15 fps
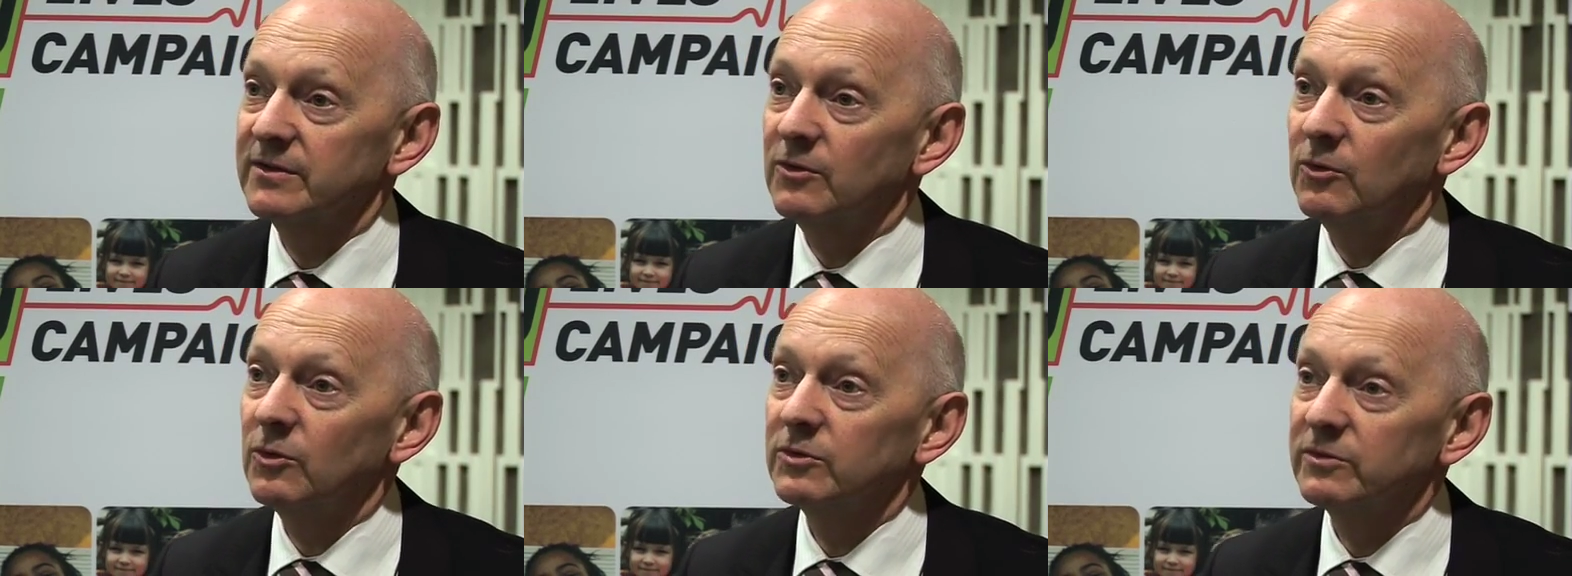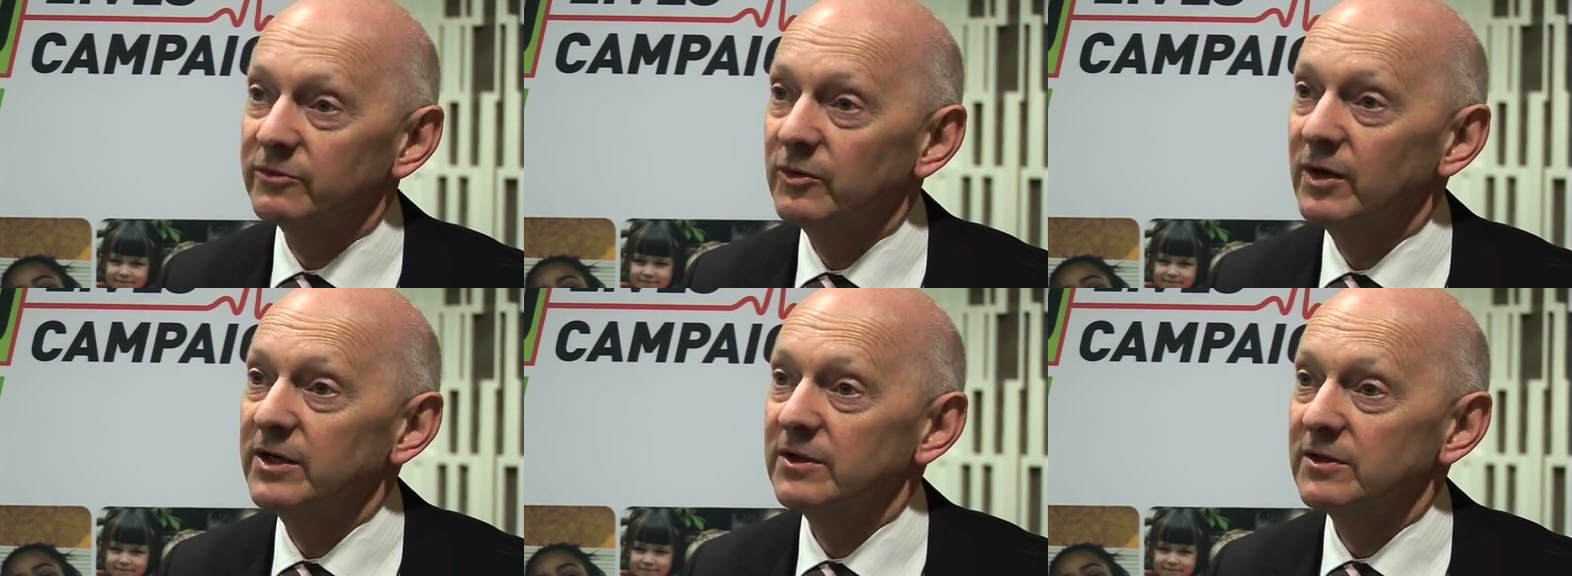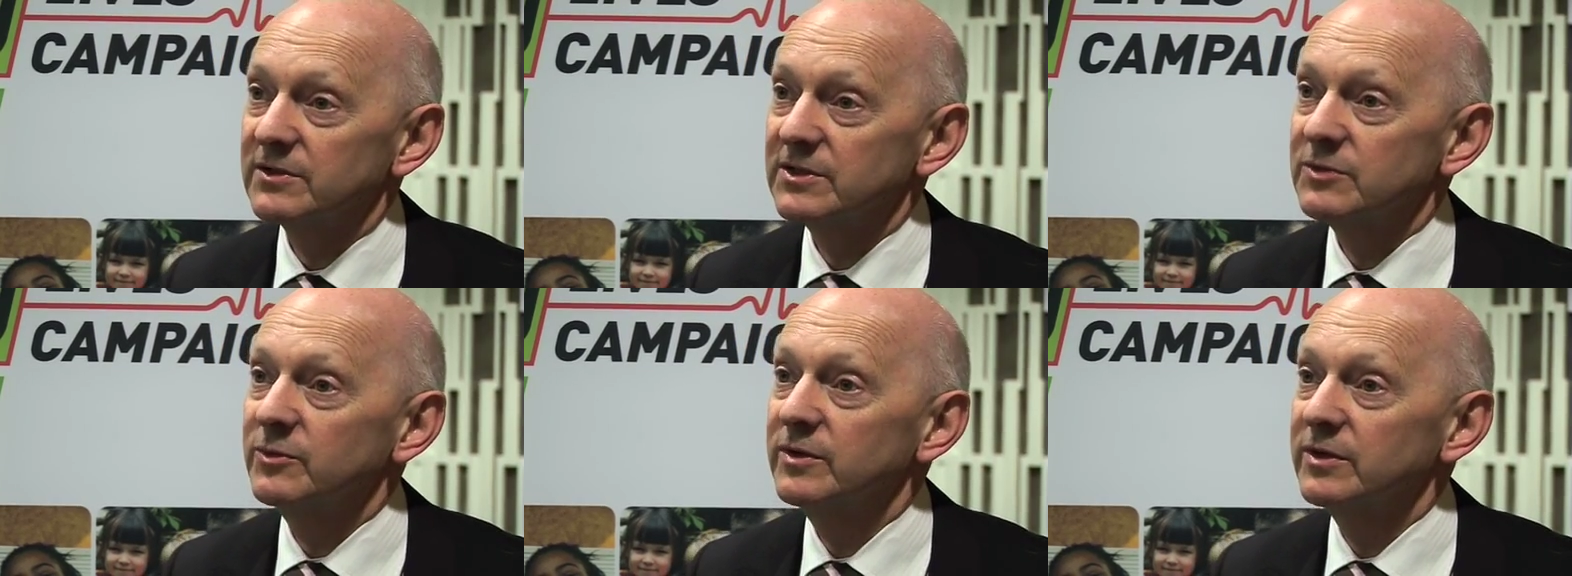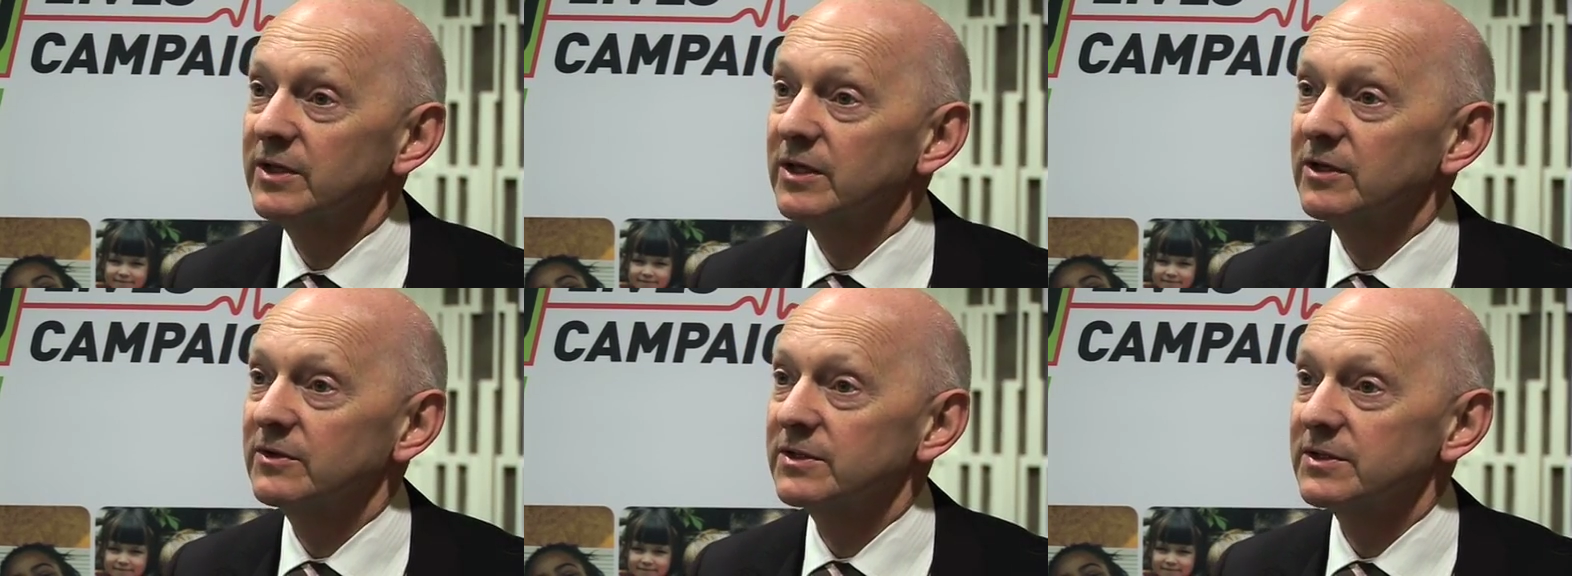all of Wales is
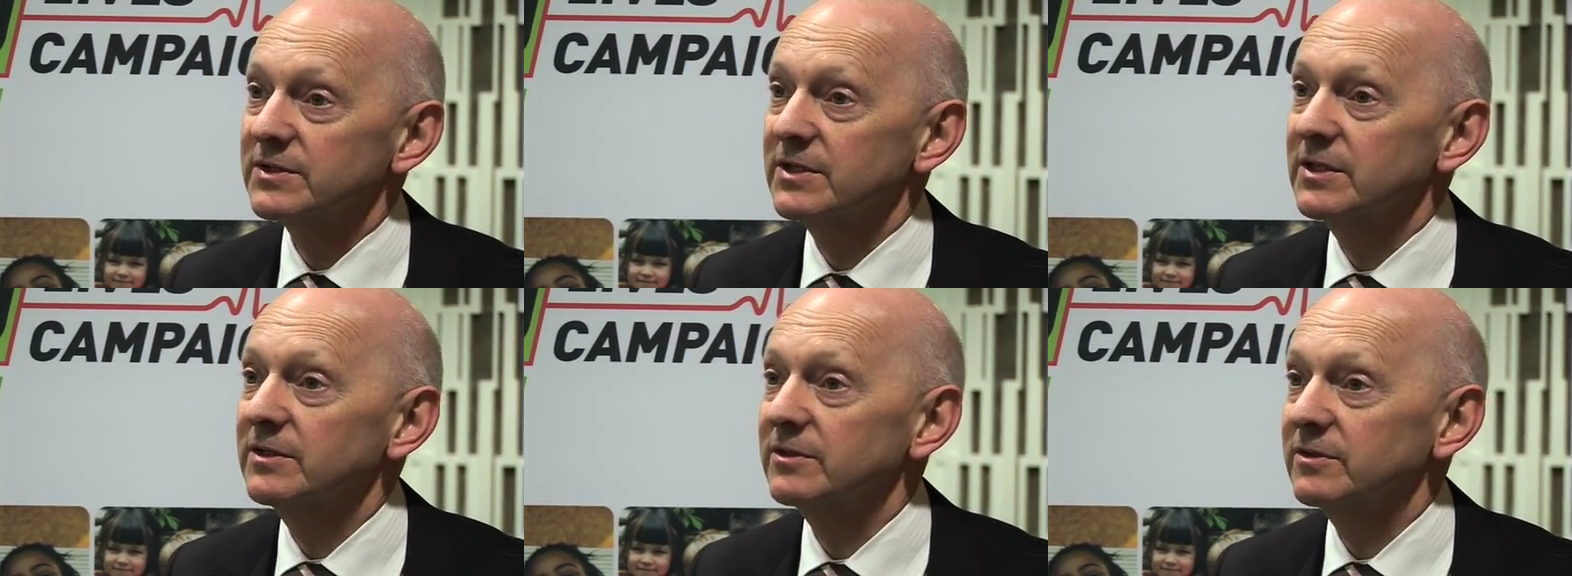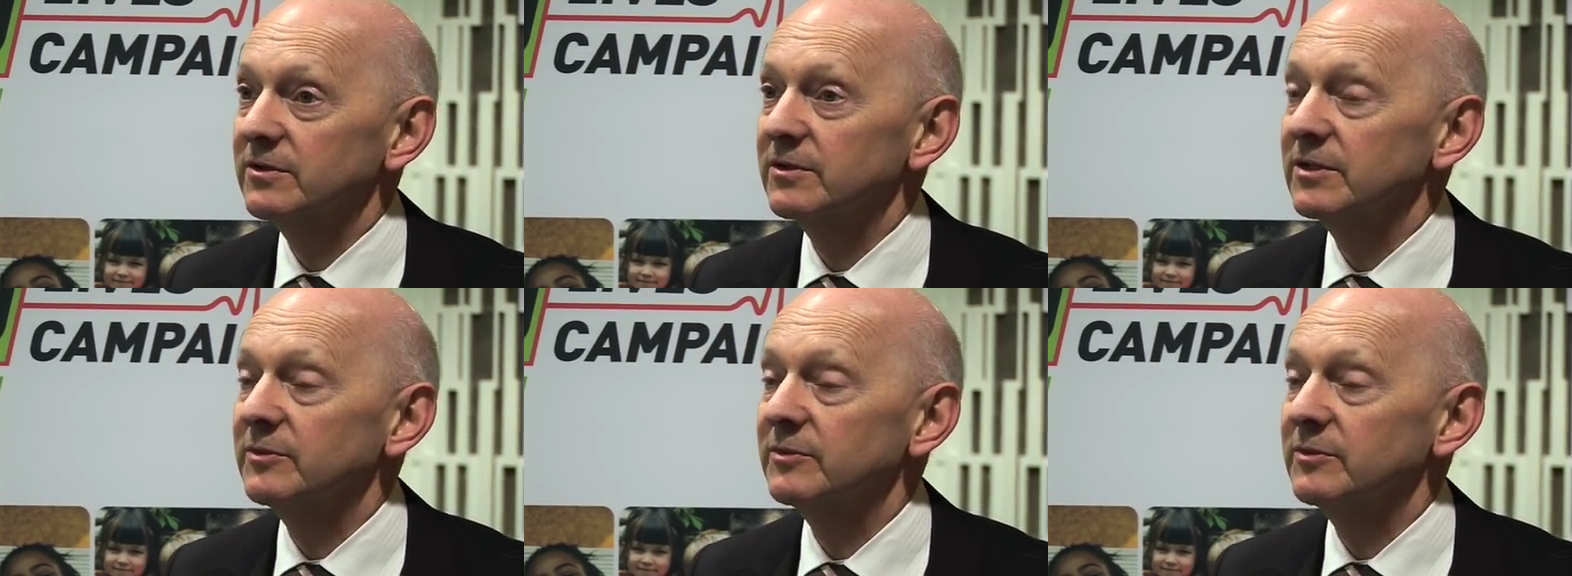working on a single